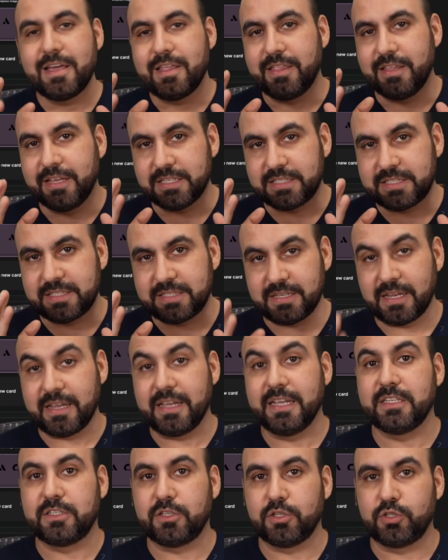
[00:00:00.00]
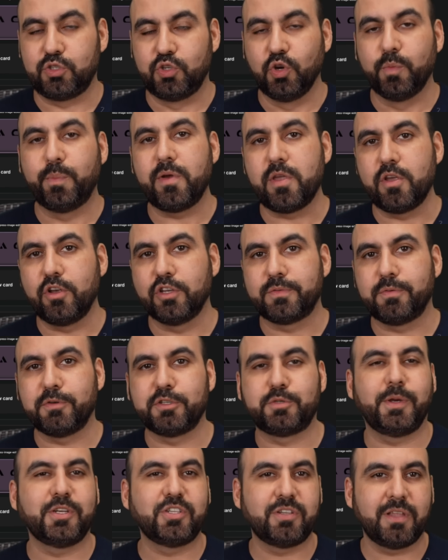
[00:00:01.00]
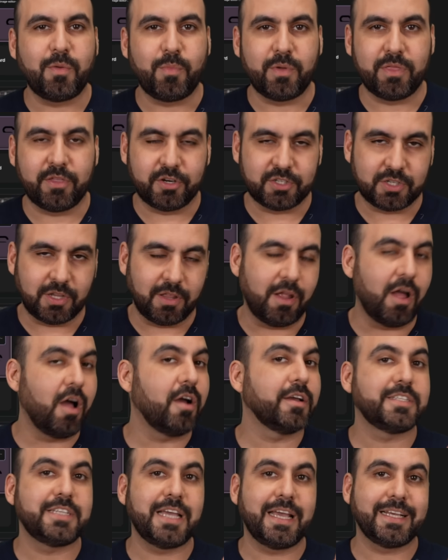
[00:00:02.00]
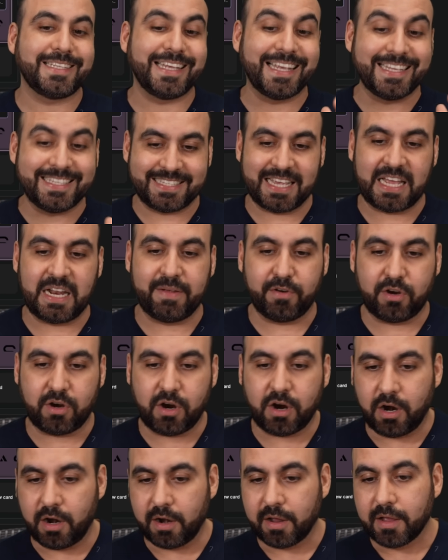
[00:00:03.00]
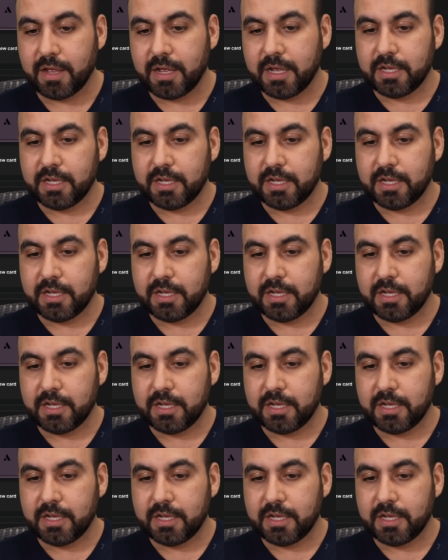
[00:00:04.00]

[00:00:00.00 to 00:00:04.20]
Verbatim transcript: This is super useful, especially when there's a long text inside of a card.